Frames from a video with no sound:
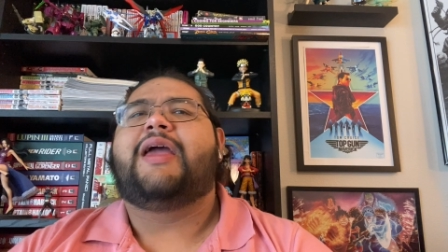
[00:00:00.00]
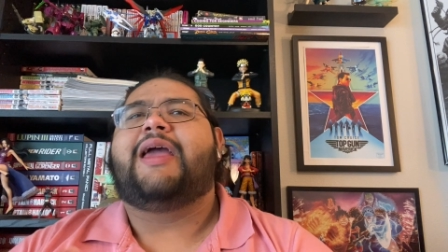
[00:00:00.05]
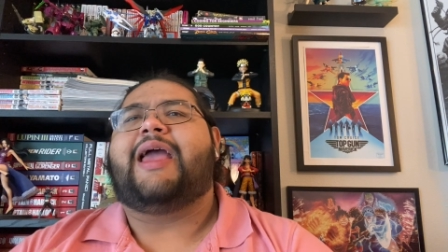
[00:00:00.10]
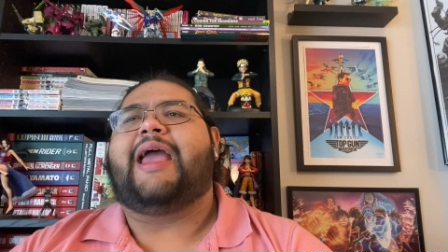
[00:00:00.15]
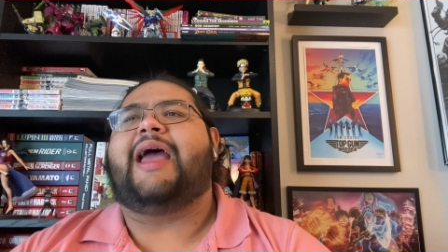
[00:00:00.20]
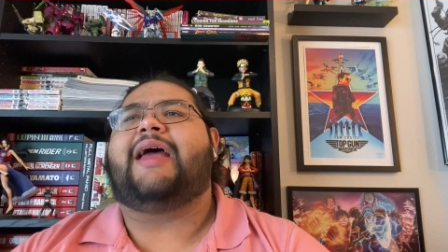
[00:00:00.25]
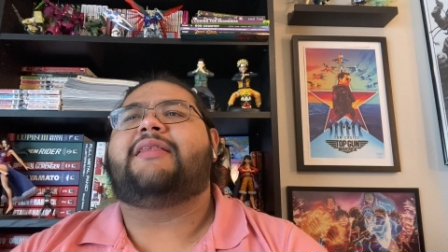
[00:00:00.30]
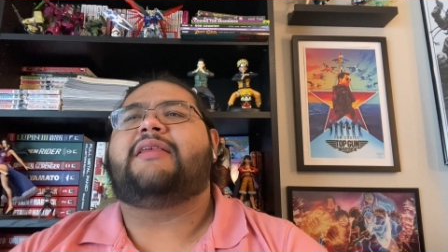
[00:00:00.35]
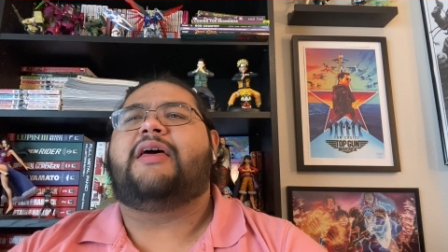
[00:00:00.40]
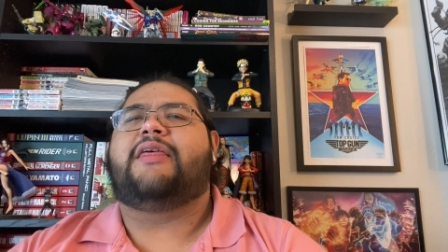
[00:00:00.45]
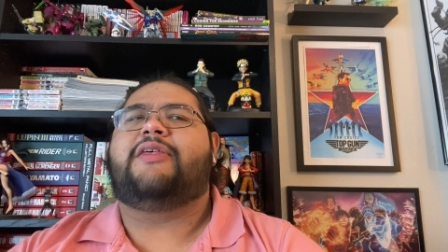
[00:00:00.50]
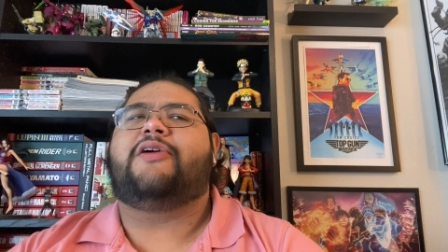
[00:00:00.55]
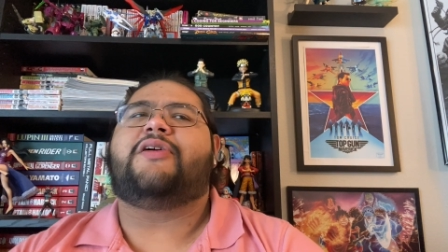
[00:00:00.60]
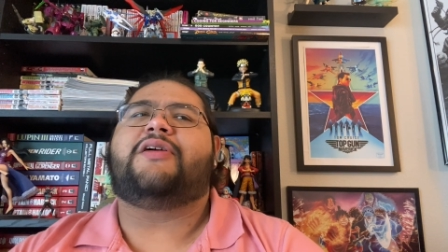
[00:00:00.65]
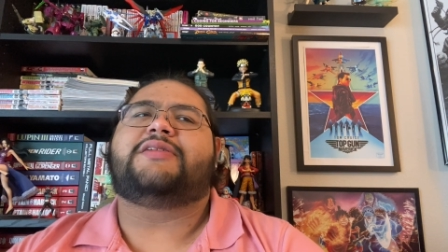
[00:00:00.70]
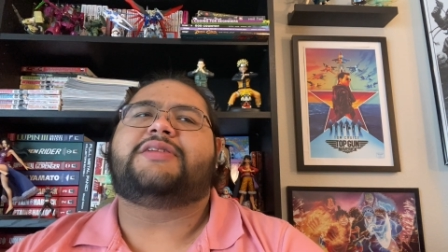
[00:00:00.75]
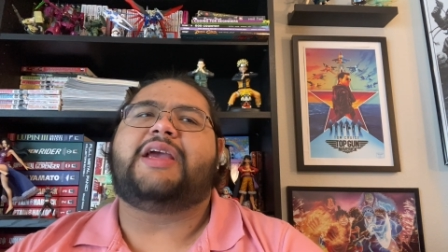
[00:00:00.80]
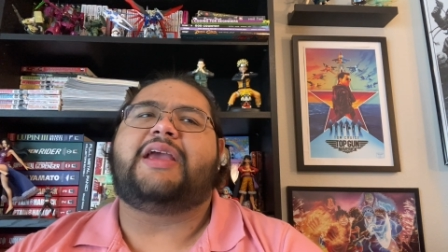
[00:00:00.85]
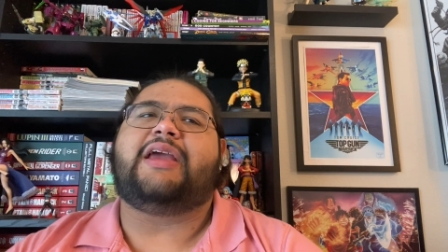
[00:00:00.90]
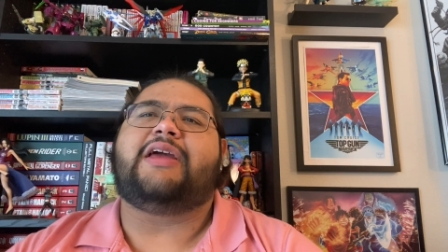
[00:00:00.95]
and
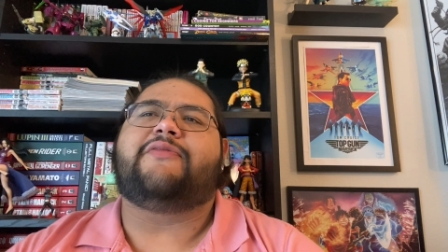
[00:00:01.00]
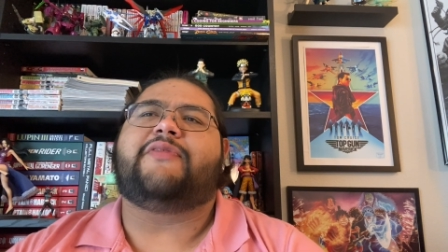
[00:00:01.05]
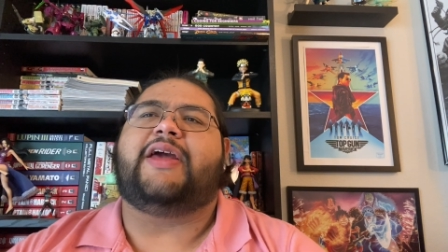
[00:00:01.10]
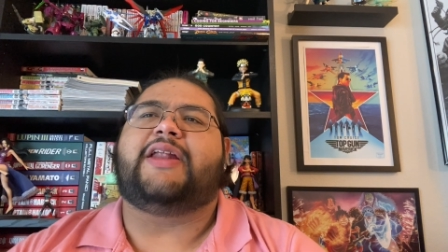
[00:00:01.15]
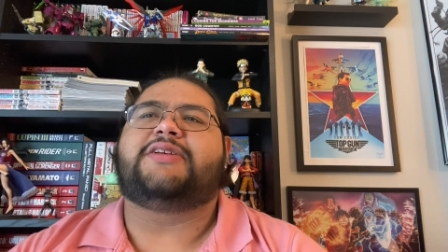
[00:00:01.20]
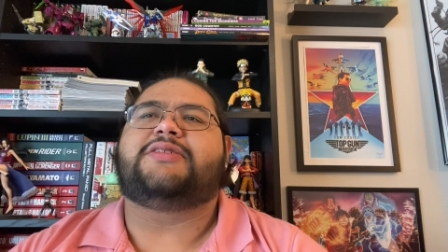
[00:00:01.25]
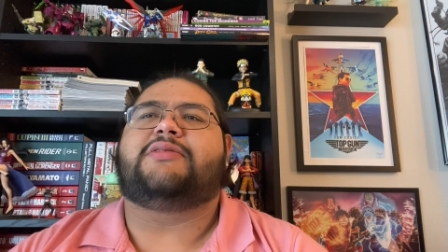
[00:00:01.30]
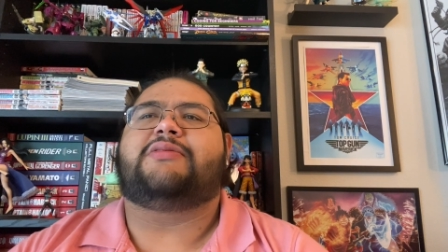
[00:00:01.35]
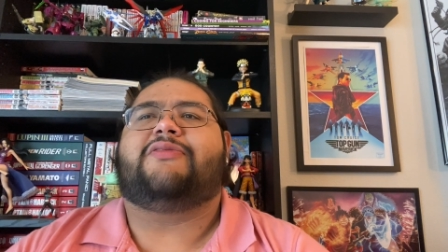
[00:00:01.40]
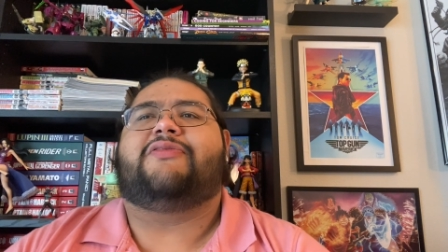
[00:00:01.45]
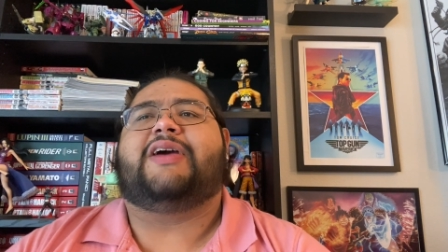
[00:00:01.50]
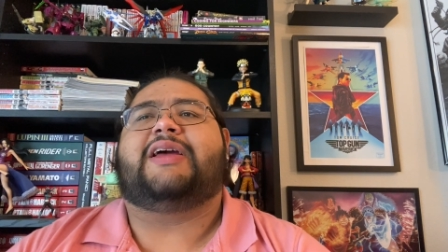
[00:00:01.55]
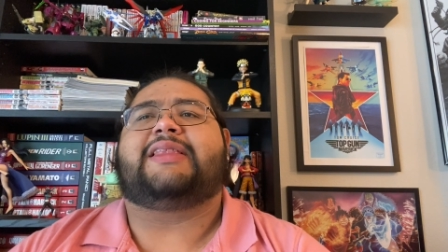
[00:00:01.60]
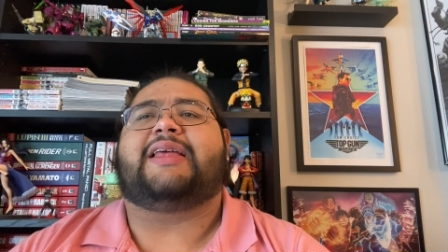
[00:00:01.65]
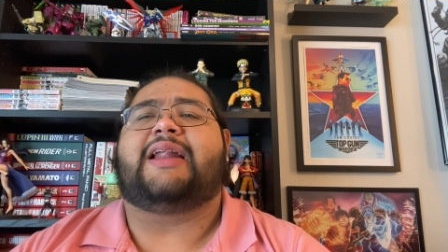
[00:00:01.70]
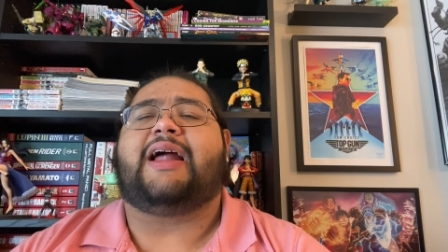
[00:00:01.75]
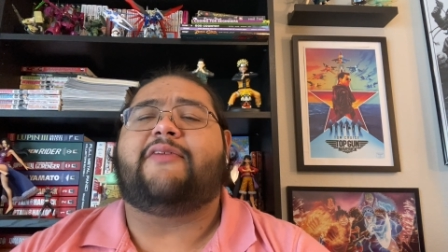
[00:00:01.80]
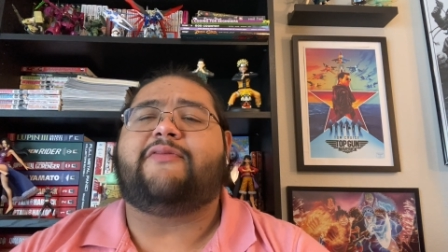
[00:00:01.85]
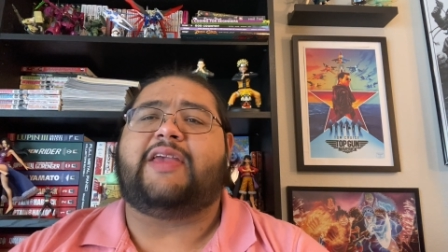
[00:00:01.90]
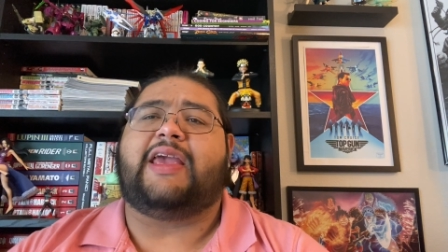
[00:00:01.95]
they're taking advantage of the fact
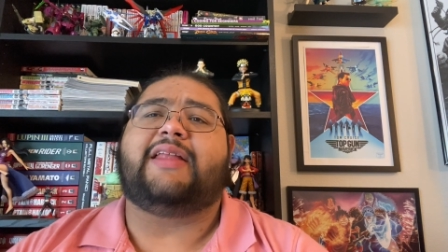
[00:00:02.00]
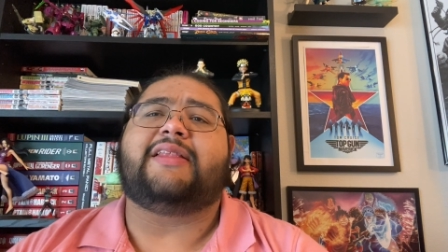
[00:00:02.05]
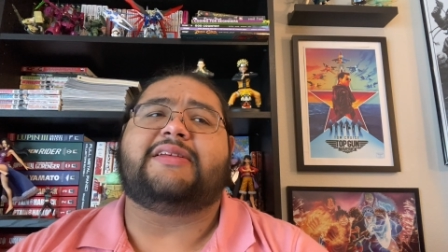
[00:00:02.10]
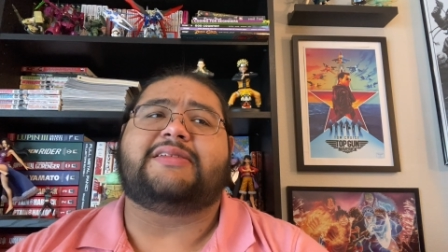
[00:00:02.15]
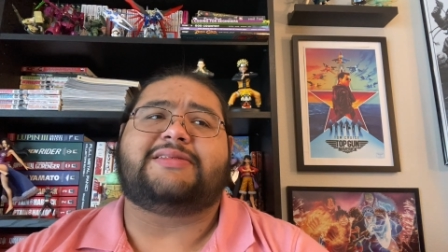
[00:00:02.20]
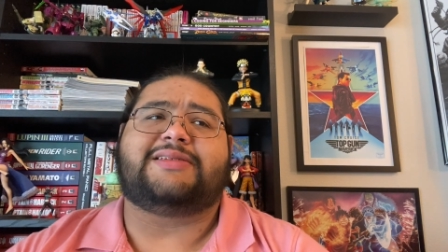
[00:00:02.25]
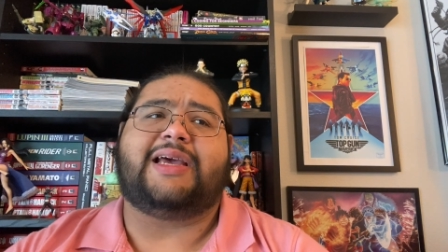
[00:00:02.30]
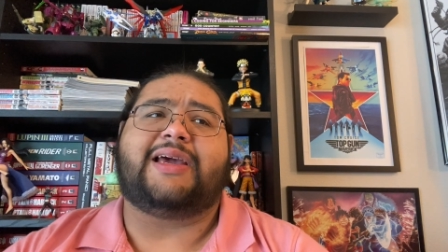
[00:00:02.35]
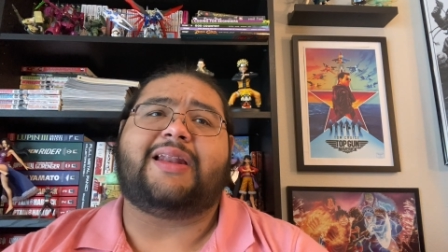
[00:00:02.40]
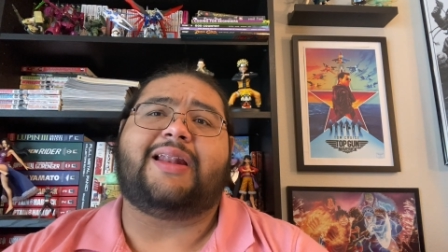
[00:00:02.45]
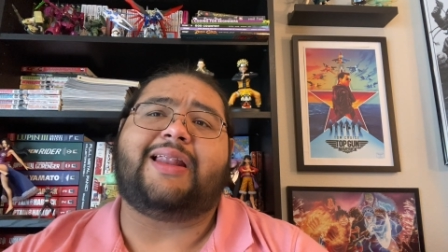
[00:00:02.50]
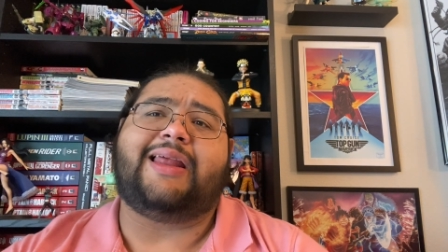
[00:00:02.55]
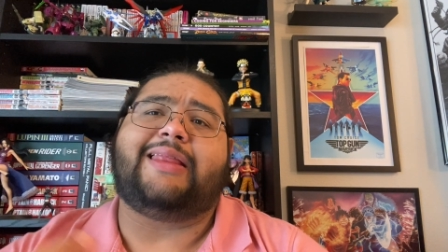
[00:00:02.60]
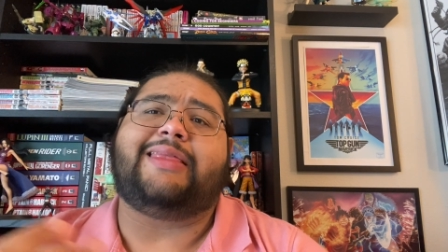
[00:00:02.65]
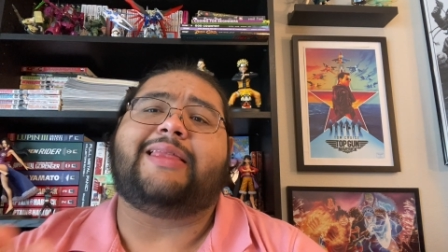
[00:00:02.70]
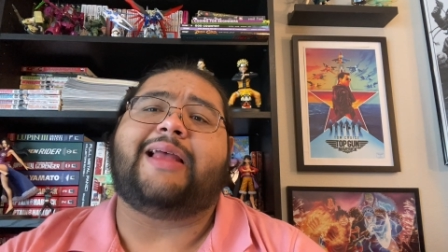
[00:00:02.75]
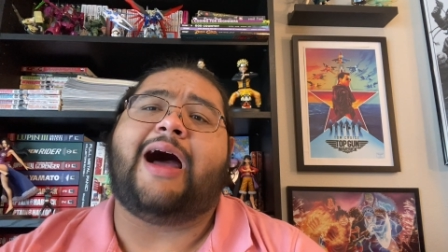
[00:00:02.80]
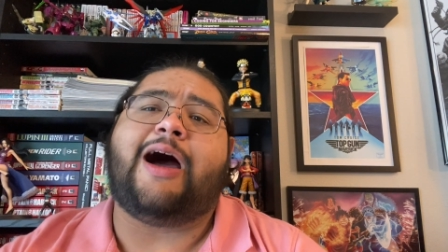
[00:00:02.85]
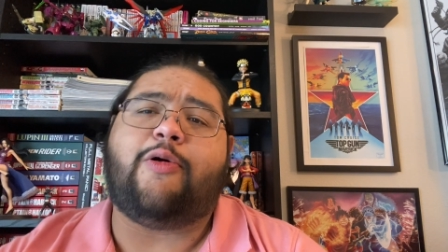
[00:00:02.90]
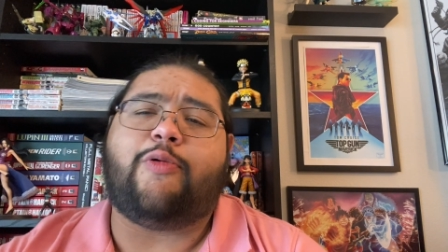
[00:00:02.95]
that Aviendha is technically
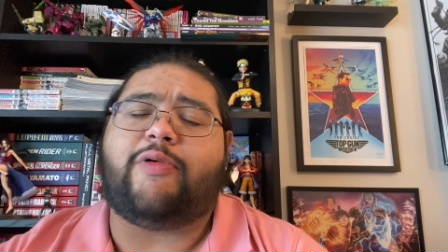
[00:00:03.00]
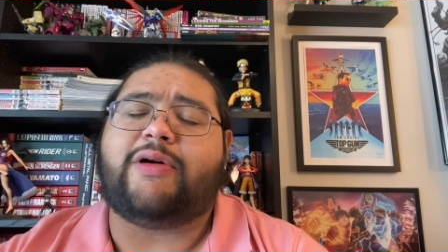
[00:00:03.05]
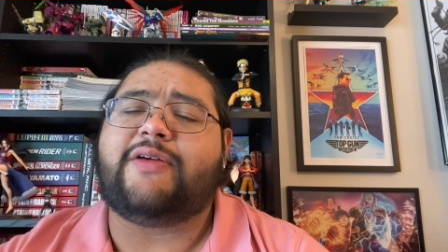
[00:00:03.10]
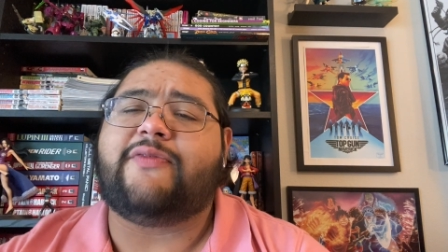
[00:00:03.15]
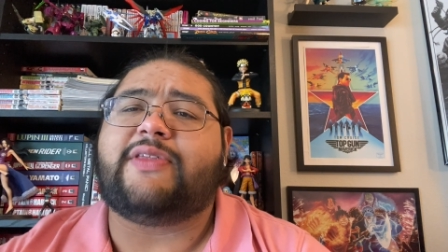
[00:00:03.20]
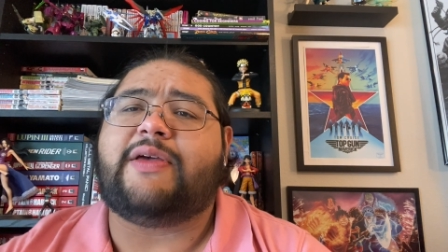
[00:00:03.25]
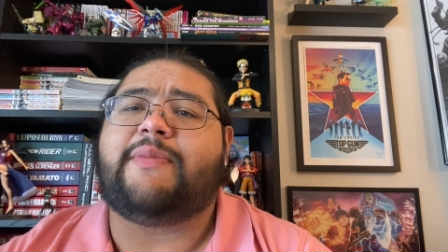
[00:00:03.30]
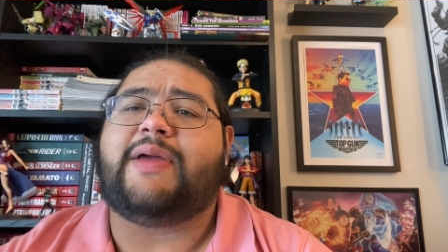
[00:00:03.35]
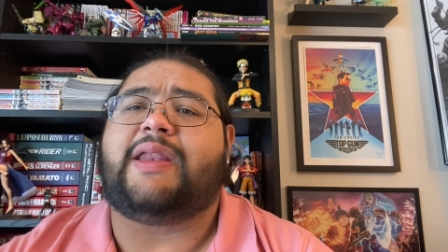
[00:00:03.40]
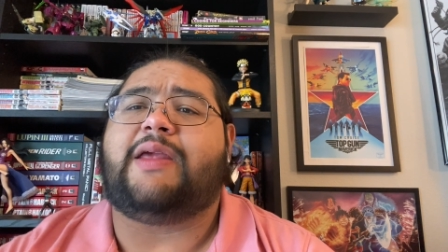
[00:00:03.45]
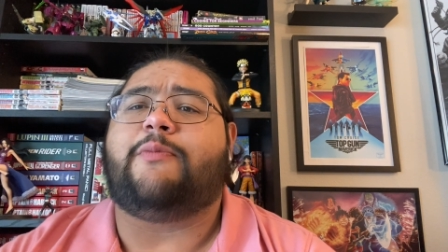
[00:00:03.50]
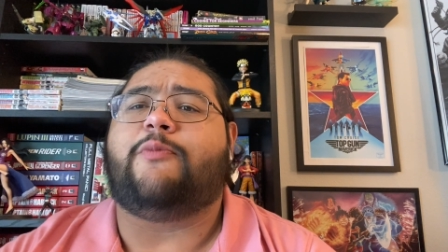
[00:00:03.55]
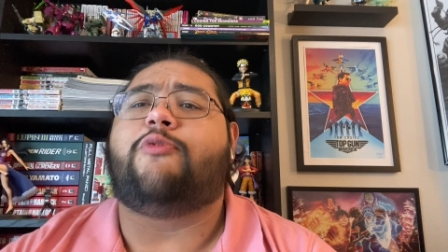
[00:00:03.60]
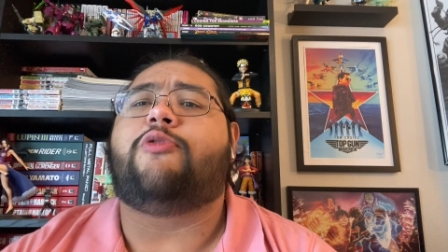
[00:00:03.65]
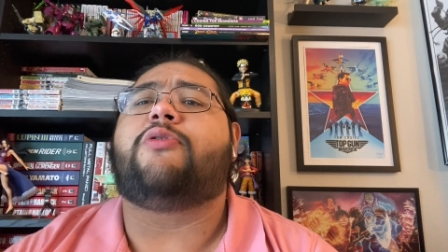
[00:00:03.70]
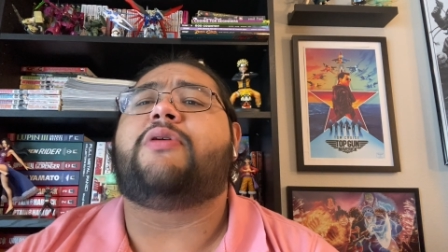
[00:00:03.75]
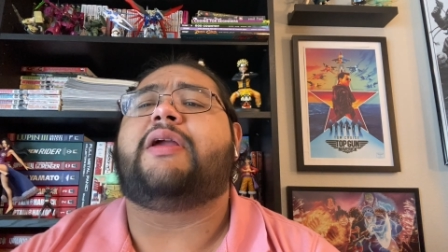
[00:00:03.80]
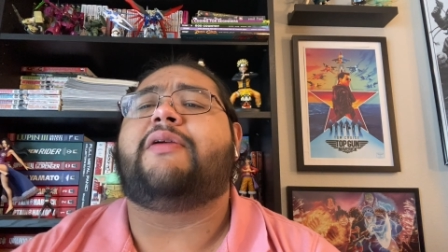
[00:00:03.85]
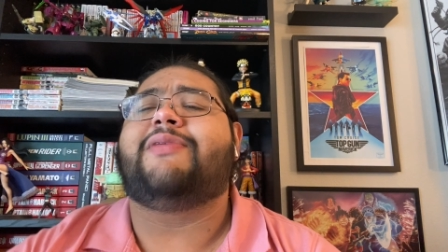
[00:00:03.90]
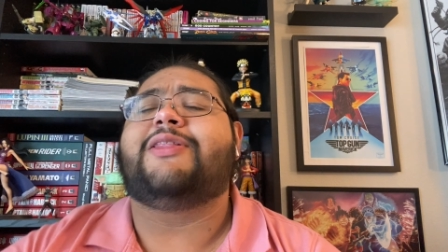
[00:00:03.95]
not one of them
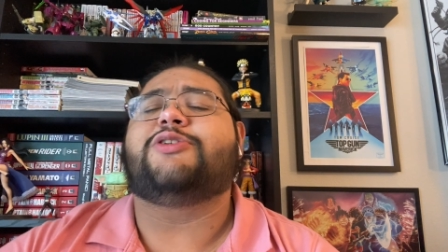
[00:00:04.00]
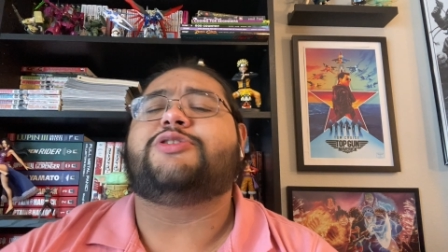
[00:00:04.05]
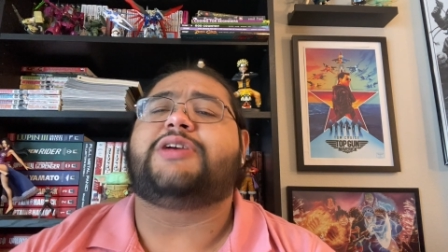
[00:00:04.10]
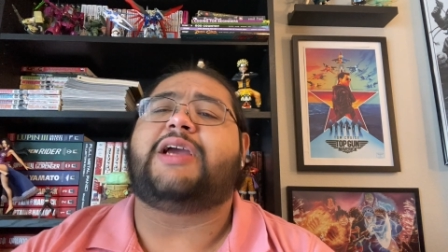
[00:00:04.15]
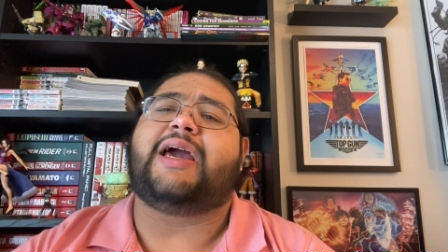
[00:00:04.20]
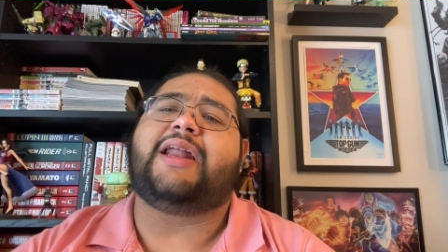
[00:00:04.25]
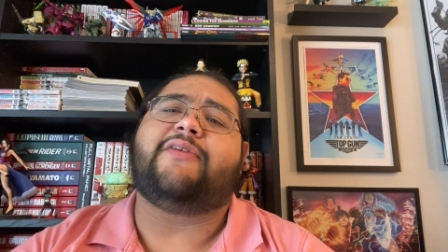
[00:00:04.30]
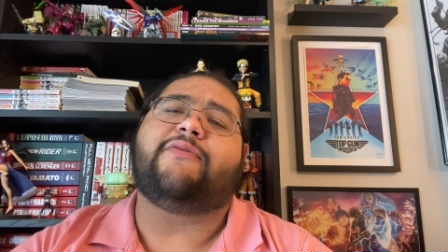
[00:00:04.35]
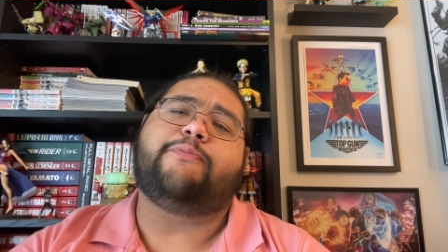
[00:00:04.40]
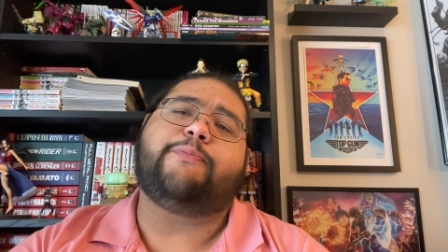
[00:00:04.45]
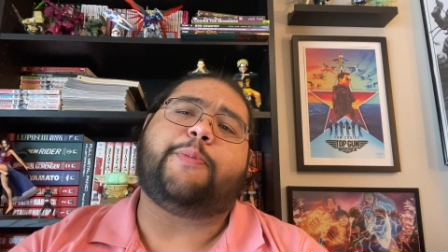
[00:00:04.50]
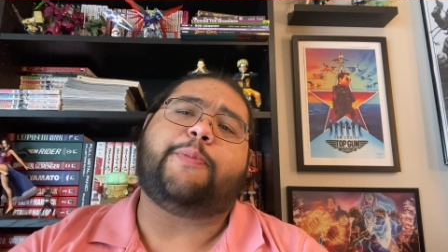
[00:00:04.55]
anymore, even though she kind of